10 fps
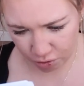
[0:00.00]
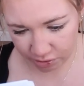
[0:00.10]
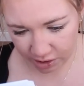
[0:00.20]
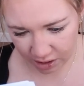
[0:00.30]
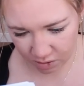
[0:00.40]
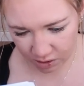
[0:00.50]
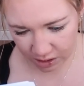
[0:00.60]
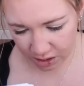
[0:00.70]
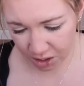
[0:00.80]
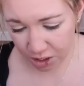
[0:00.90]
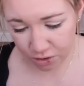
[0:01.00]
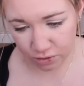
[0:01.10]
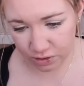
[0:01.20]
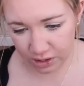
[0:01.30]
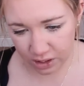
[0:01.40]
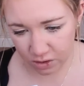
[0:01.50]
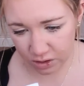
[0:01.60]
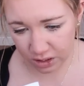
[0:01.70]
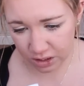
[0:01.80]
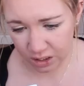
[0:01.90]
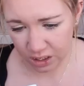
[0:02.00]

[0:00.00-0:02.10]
is that on here? I don't see that on here.